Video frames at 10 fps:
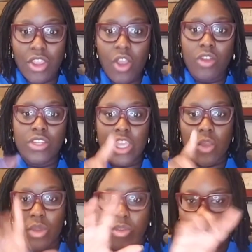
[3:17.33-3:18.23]
or taking one
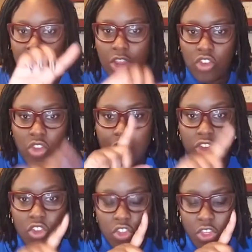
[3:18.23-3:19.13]
finger and trying to
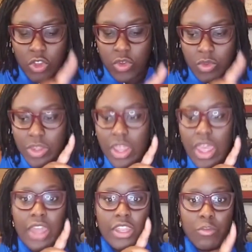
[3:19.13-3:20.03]
use
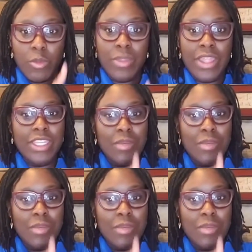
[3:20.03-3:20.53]
enough momentum,